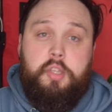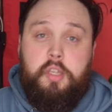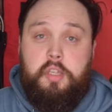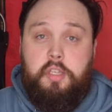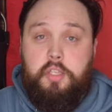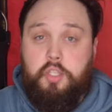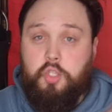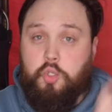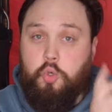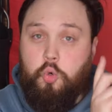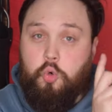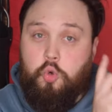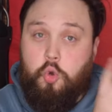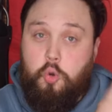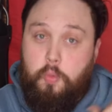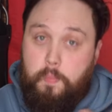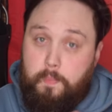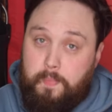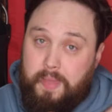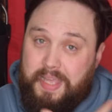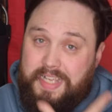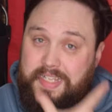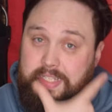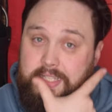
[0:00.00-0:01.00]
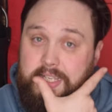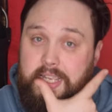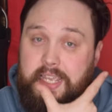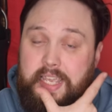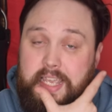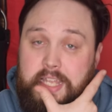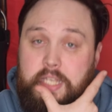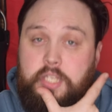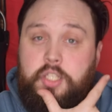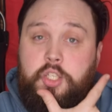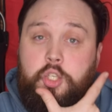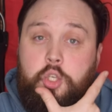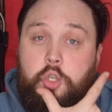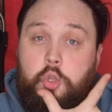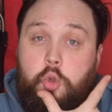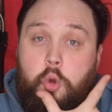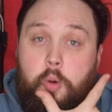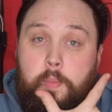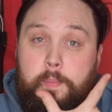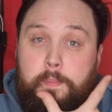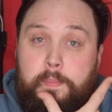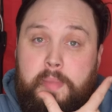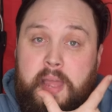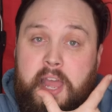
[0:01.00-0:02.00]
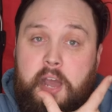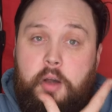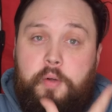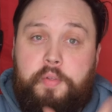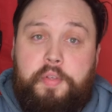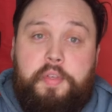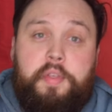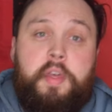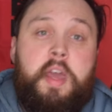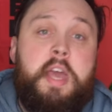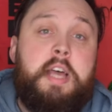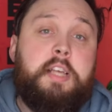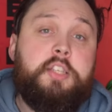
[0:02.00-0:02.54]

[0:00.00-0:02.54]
that the snorkel makes it into your mouth.